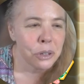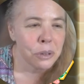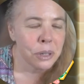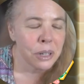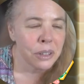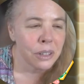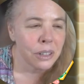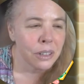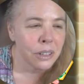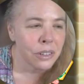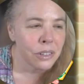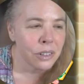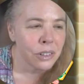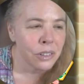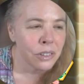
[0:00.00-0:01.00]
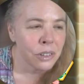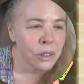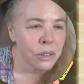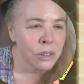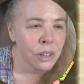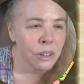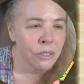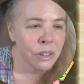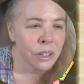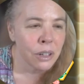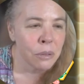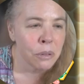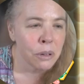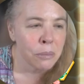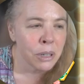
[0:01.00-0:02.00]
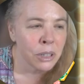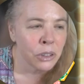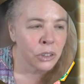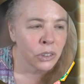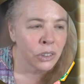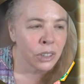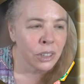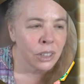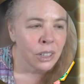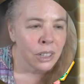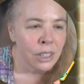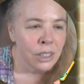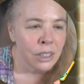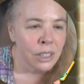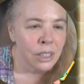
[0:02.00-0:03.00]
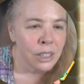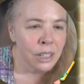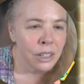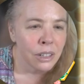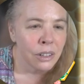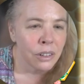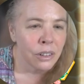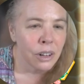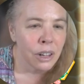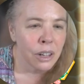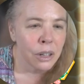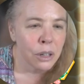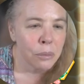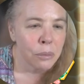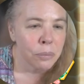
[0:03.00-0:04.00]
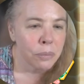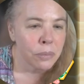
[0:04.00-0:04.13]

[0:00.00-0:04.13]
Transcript: cluster. So you definitely want to make sure that they're